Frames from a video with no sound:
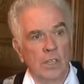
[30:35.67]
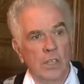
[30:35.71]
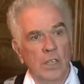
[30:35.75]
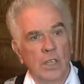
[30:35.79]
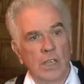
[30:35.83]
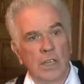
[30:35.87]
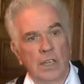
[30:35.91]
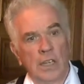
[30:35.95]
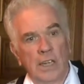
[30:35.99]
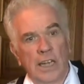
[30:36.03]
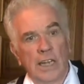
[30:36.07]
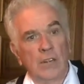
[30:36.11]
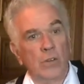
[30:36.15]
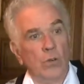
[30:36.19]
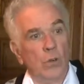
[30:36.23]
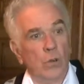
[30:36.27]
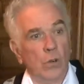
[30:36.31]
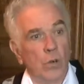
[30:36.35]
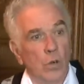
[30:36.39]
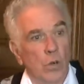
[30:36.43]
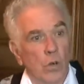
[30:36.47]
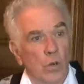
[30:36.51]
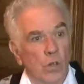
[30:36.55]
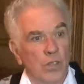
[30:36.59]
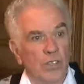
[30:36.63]
and
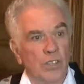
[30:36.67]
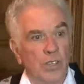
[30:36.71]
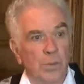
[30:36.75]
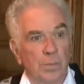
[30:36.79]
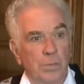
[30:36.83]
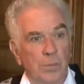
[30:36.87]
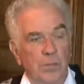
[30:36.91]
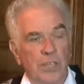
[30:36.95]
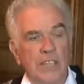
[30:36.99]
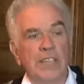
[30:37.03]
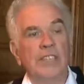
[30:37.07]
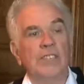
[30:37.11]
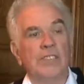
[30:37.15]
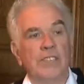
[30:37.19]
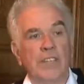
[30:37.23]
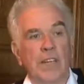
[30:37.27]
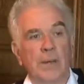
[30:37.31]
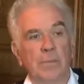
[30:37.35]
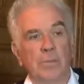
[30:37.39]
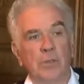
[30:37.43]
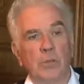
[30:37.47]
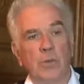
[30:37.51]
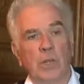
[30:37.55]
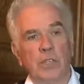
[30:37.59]
rules and precepts.